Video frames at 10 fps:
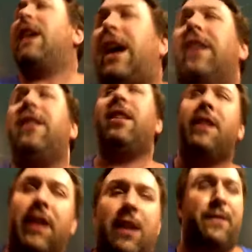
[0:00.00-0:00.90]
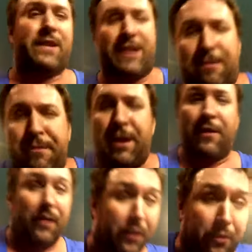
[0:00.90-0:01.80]
And if it's that big of
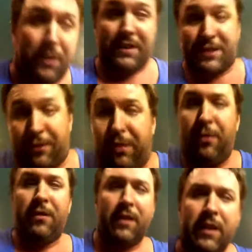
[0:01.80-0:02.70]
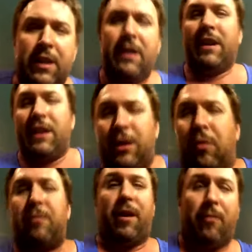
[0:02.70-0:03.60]
an annoyance to you, you
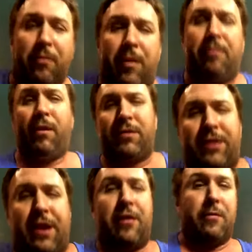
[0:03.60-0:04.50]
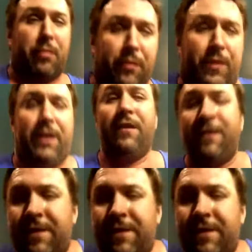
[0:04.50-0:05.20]
will probably post it in your profile